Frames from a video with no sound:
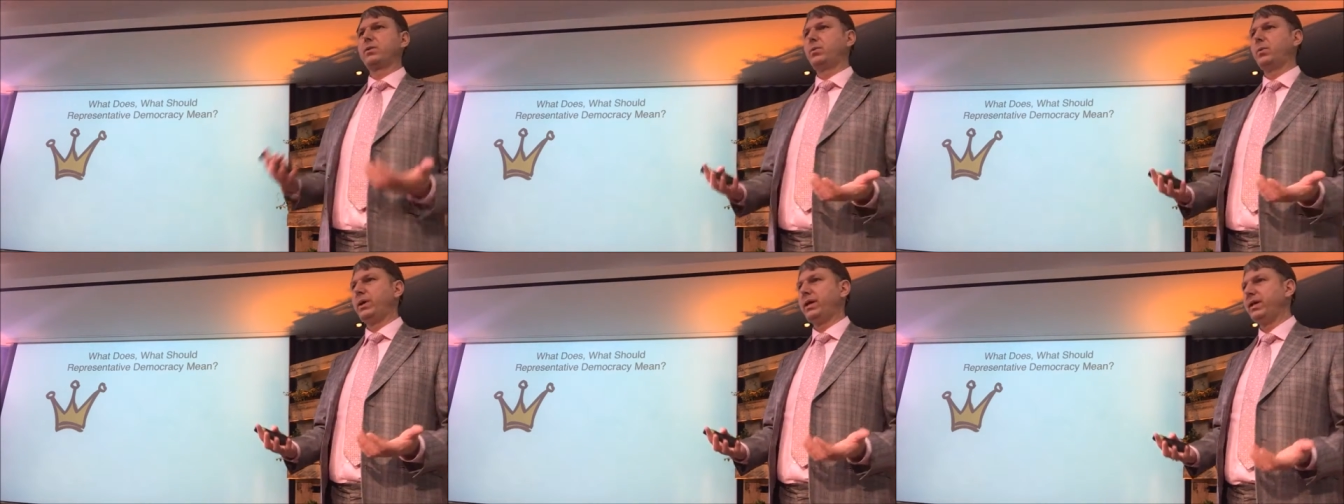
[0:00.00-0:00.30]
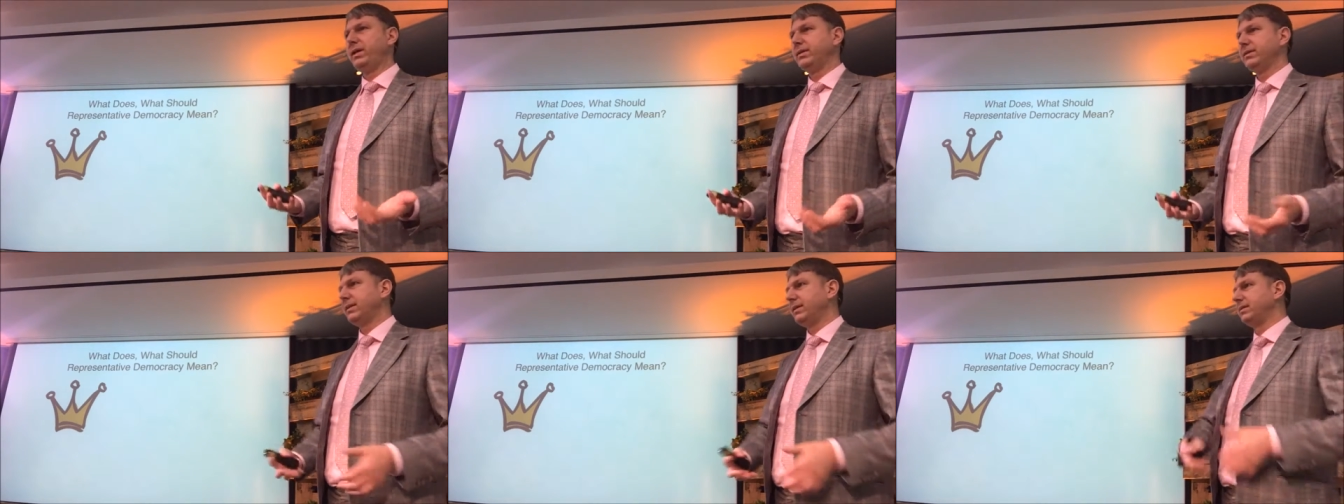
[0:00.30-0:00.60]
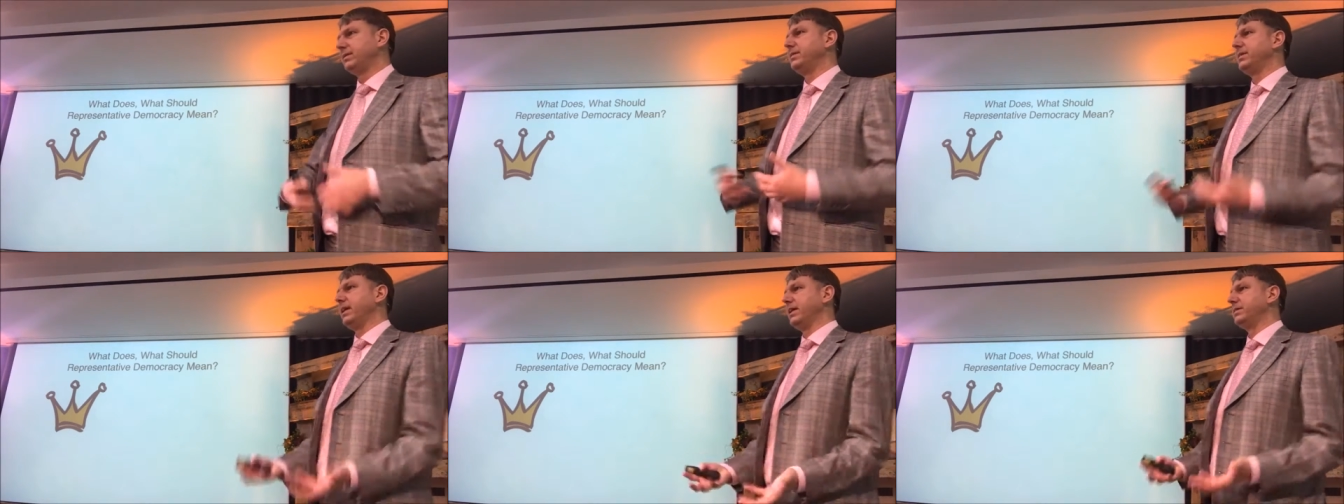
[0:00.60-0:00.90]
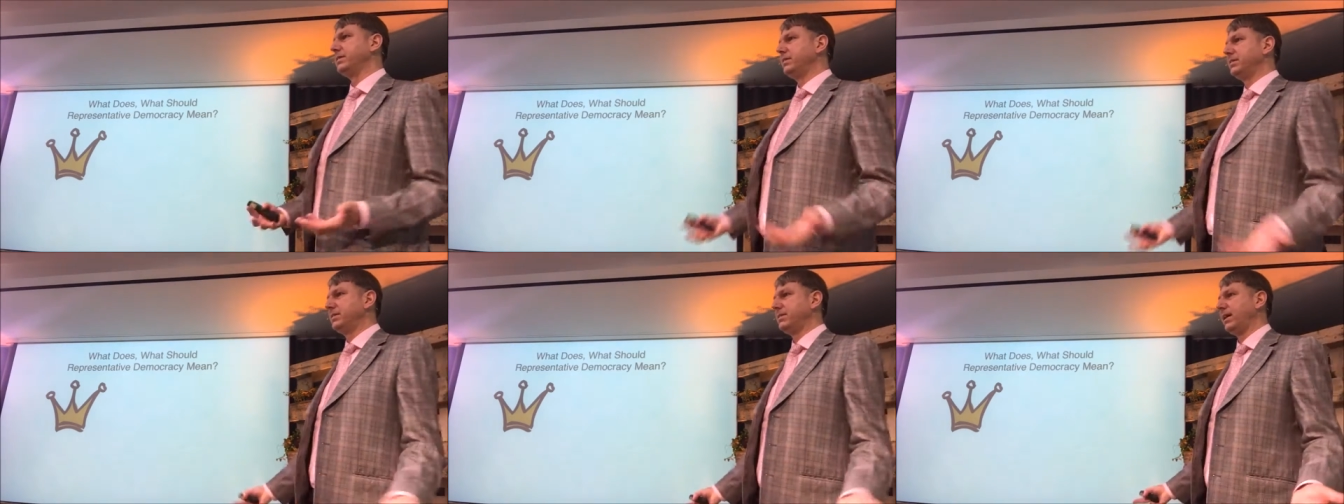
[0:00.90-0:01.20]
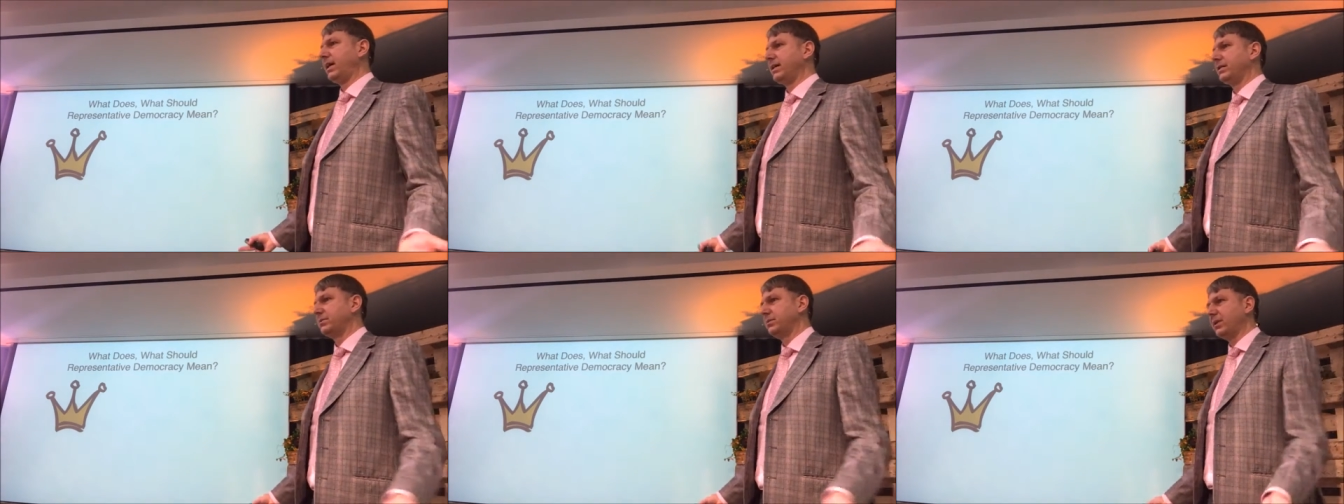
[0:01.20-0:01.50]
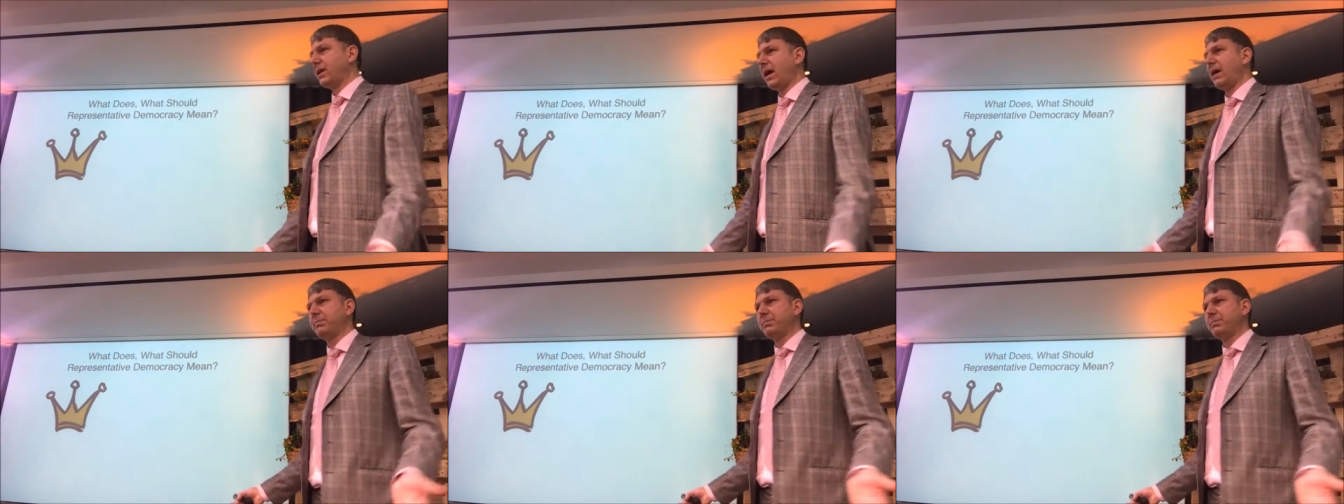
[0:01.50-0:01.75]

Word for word: queen that then decides what